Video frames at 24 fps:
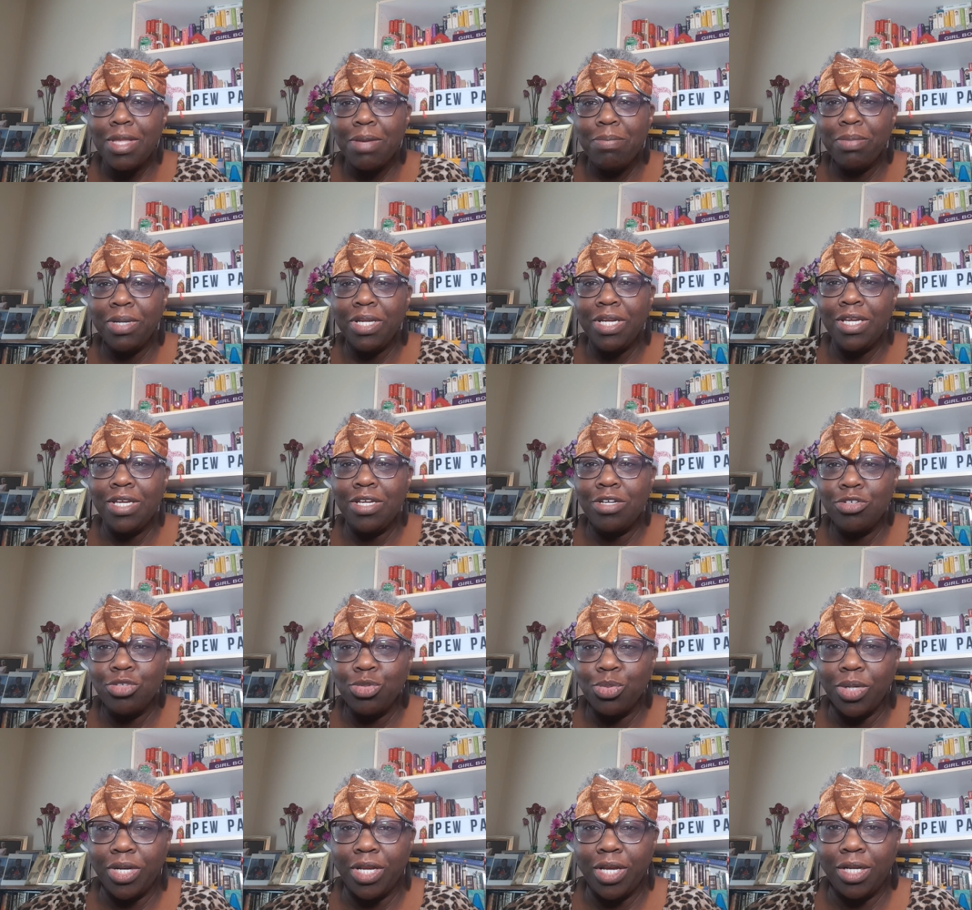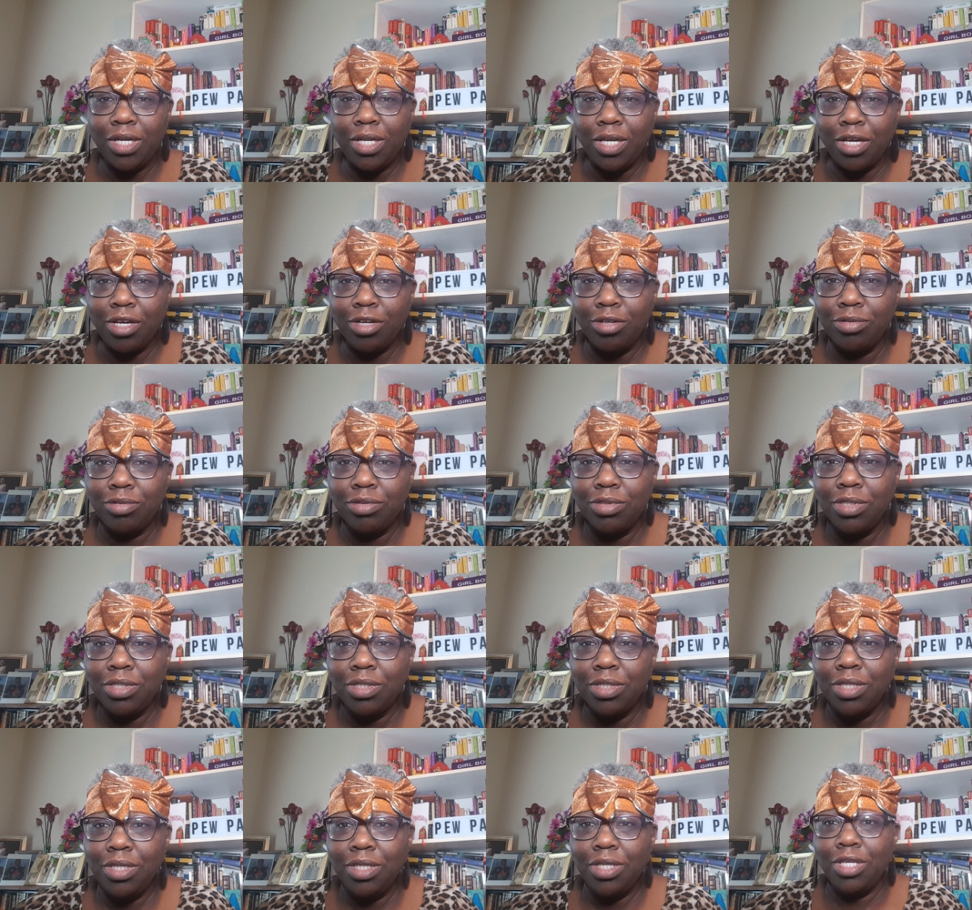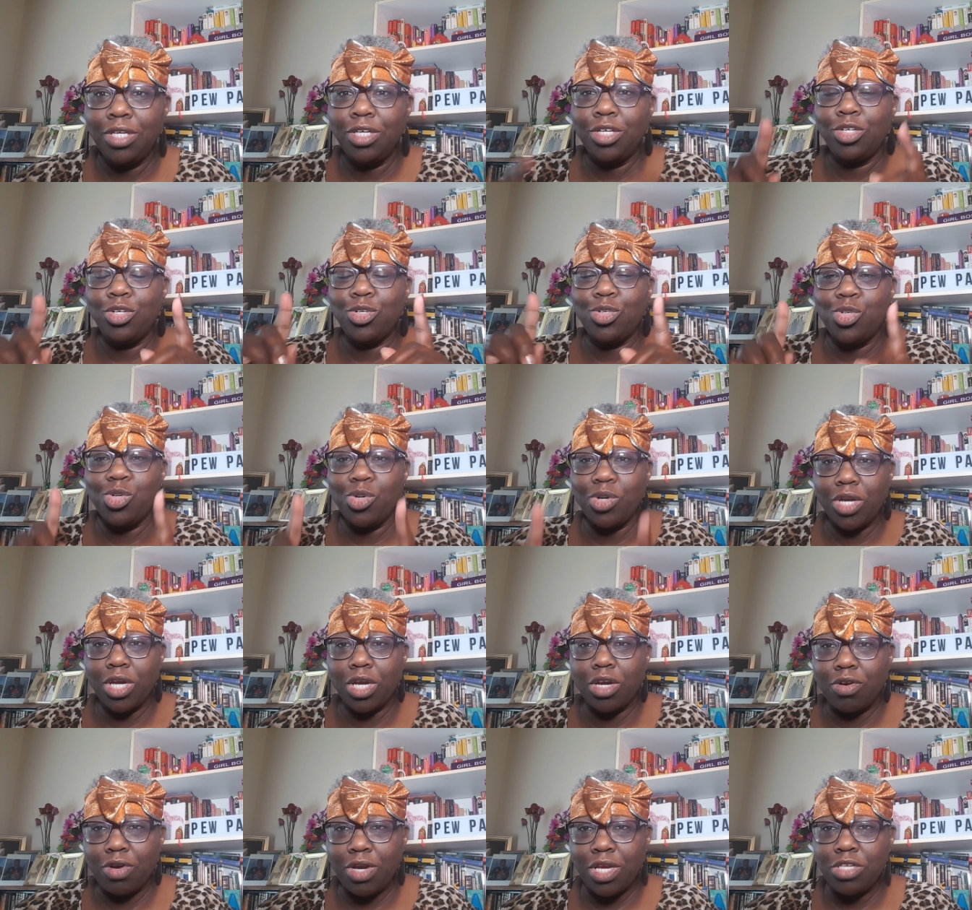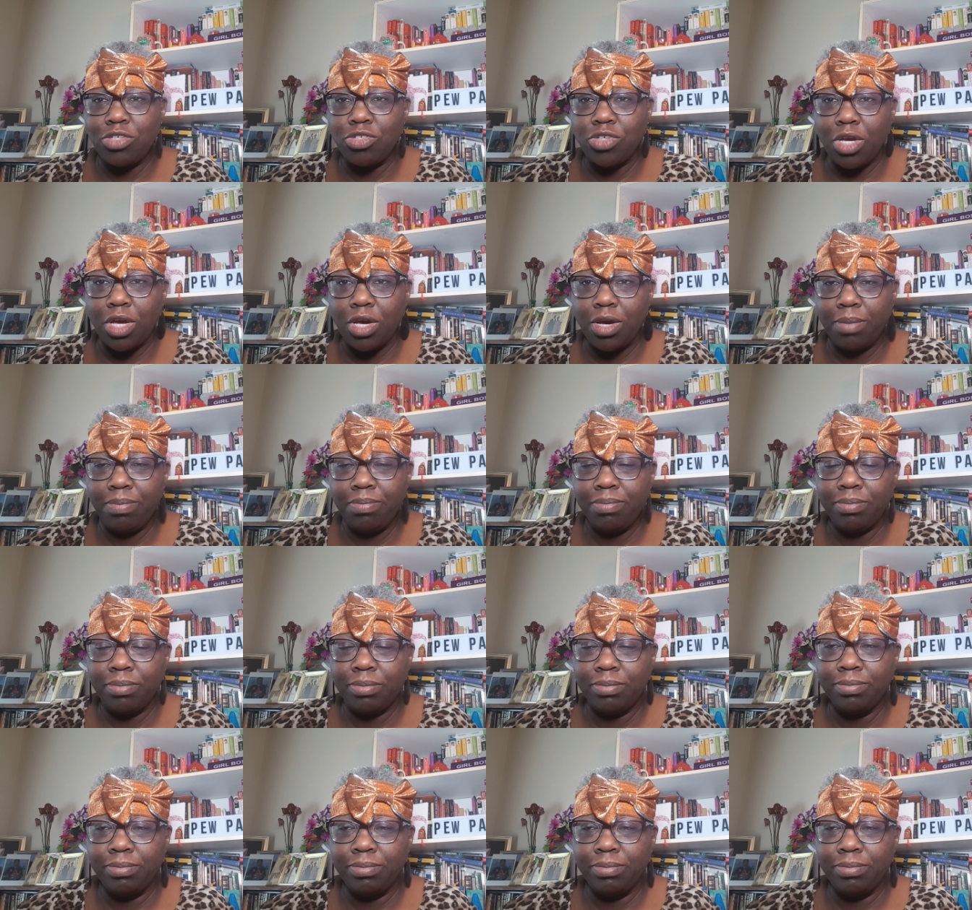but here's what i know you're doing a great job